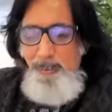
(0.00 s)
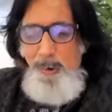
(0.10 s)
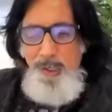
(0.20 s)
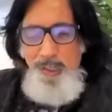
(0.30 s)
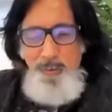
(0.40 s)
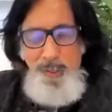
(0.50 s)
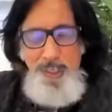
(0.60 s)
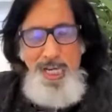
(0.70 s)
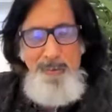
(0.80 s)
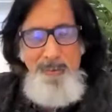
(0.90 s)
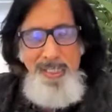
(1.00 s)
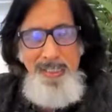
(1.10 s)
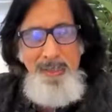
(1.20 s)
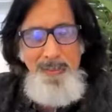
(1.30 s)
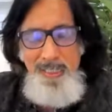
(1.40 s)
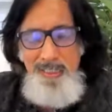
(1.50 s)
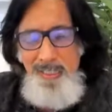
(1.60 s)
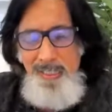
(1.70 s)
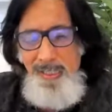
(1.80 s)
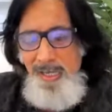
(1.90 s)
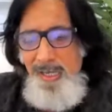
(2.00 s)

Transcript: pause for sharpening the pencil,